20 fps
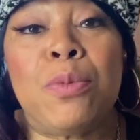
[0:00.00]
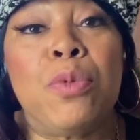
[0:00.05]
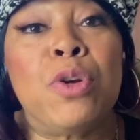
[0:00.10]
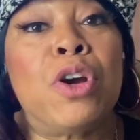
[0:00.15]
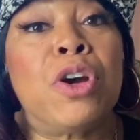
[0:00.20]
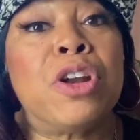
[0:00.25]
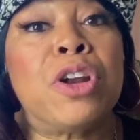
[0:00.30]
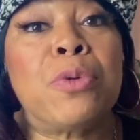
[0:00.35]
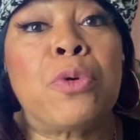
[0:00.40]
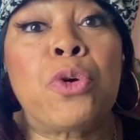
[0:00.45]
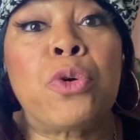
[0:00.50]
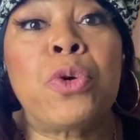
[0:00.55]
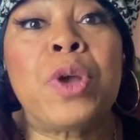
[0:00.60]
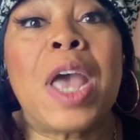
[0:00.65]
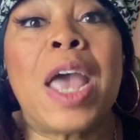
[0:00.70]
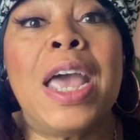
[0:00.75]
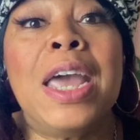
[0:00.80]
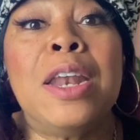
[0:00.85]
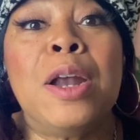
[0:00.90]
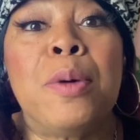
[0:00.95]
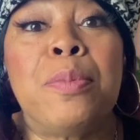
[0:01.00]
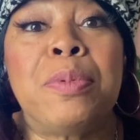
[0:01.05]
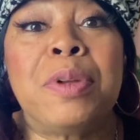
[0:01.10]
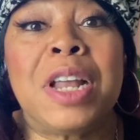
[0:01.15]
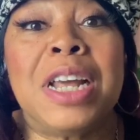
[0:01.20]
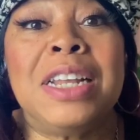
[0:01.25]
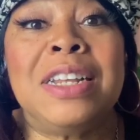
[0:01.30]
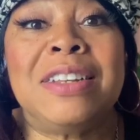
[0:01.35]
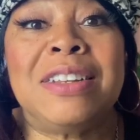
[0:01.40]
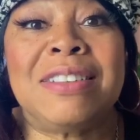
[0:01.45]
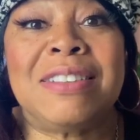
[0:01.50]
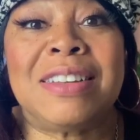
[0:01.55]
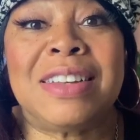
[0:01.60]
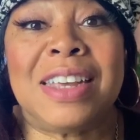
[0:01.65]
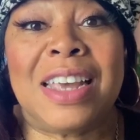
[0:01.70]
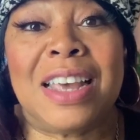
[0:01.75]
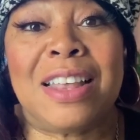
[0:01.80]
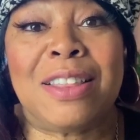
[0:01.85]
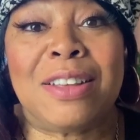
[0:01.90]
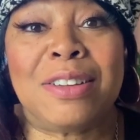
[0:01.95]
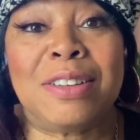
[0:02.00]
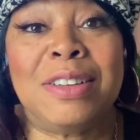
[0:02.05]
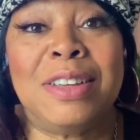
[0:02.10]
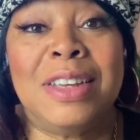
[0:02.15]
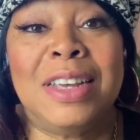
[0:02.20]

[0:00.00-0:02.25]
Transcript: We're going to create a playlist together.